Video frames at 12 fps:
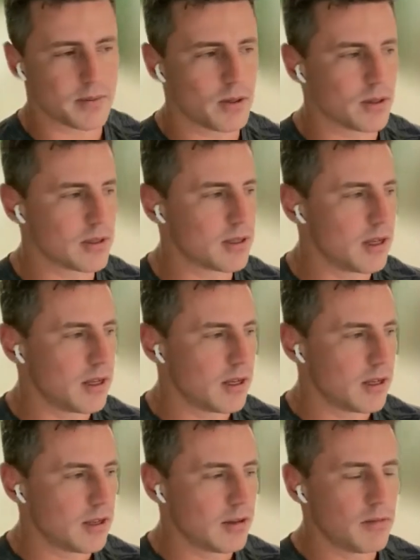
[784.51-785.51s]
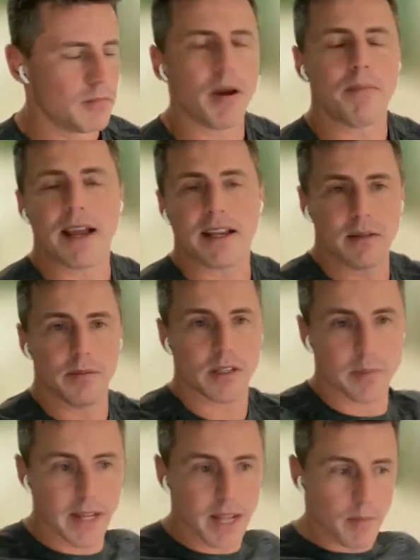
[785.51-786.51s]
It's because by back
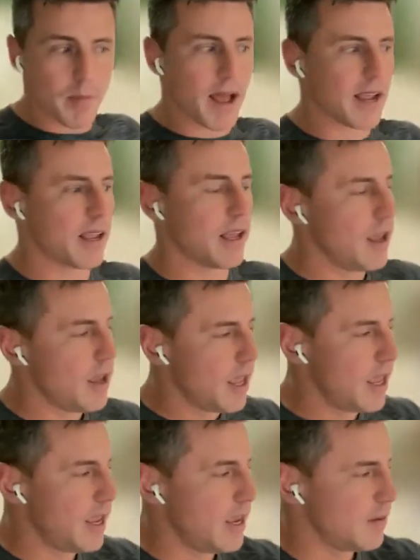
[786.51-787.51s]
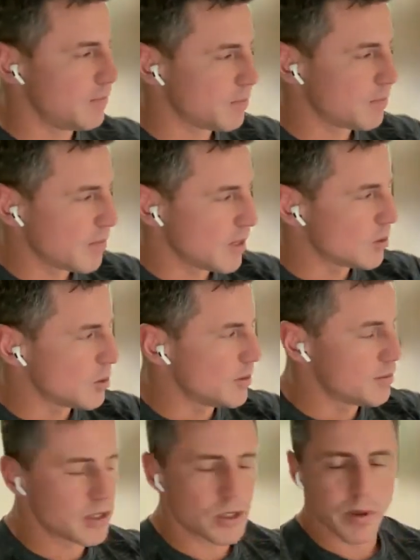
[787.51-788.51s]
stimulus, I mean upper back. It's
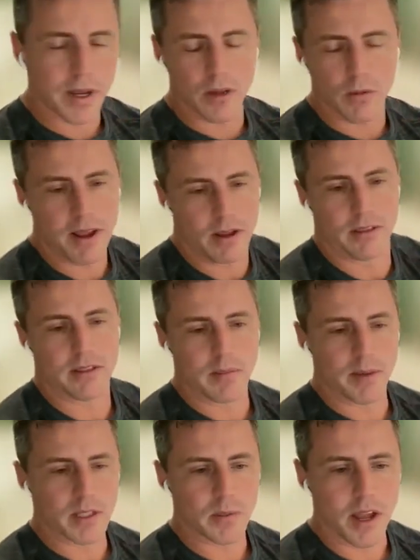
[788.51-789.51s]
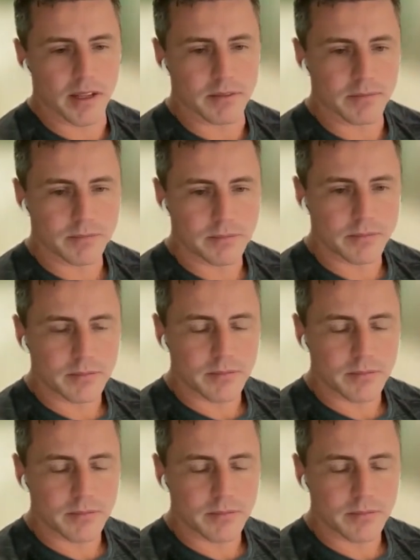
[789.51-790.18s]
because he was just swinging the weight on his lumbar spine.